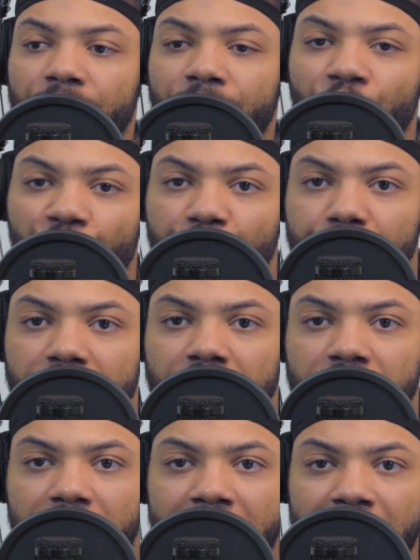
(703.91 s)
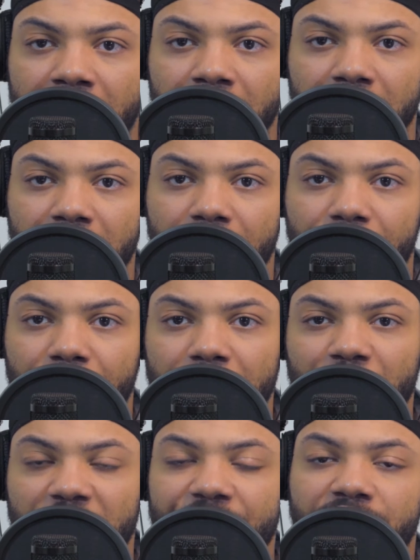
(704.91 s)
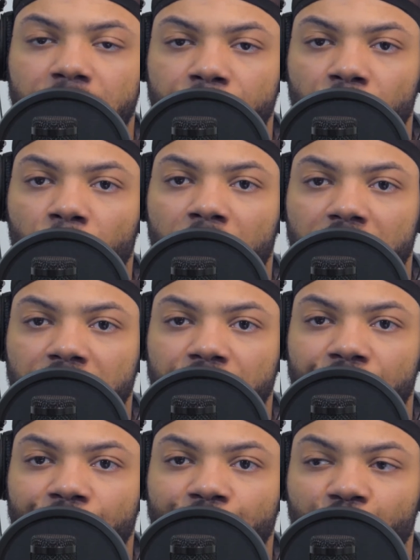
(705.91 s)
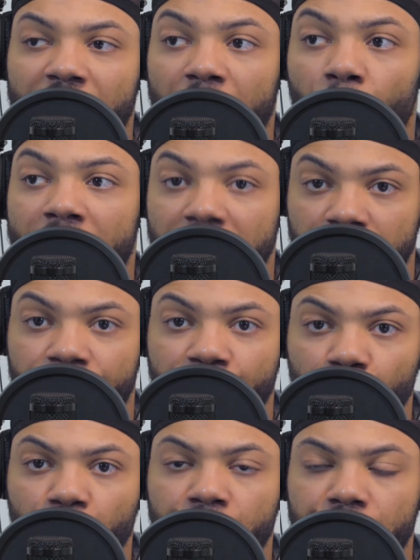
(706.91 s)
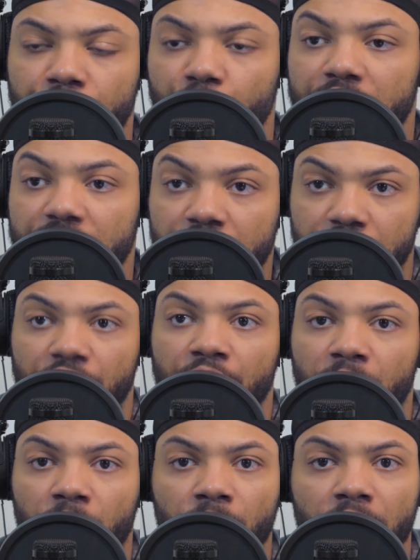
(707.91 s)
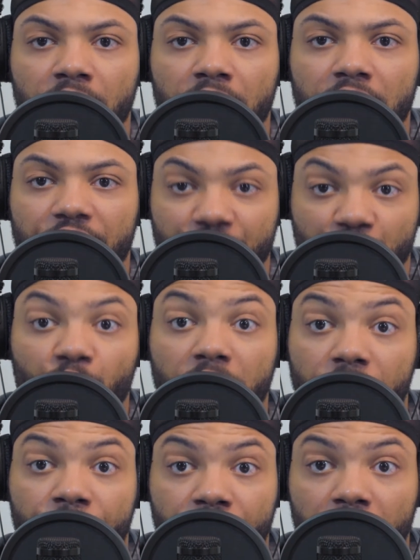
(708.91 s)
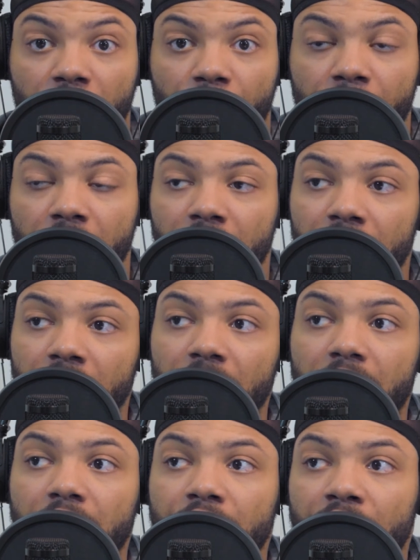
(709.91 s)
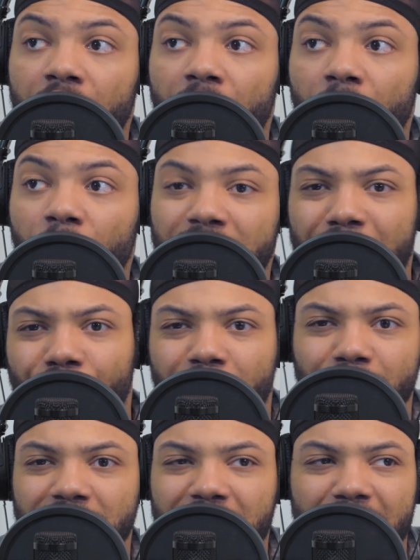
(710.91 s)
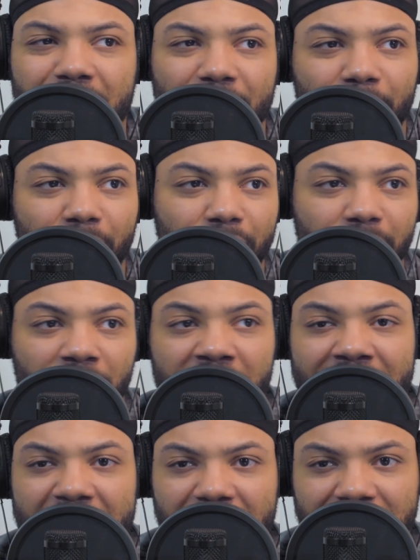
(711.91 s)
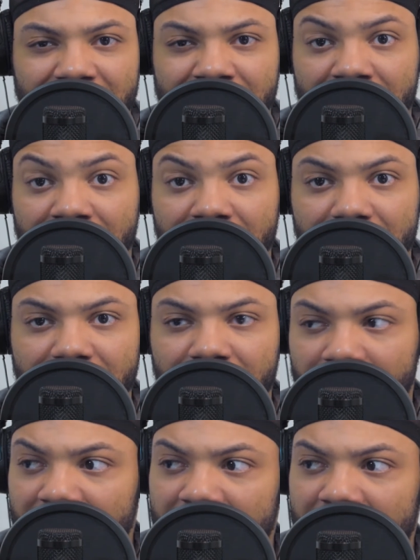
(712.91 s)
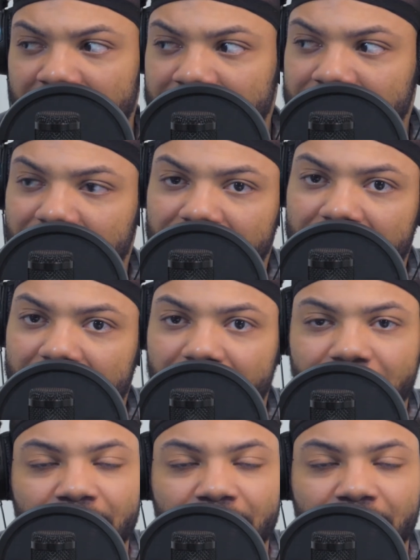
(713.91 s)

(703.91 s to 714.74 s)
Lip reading: verbiage to kind of leave some nuance there, so that way, as a viewer, you can still enjoy the film. Without them saying Leonidas did this and Leonidas did that.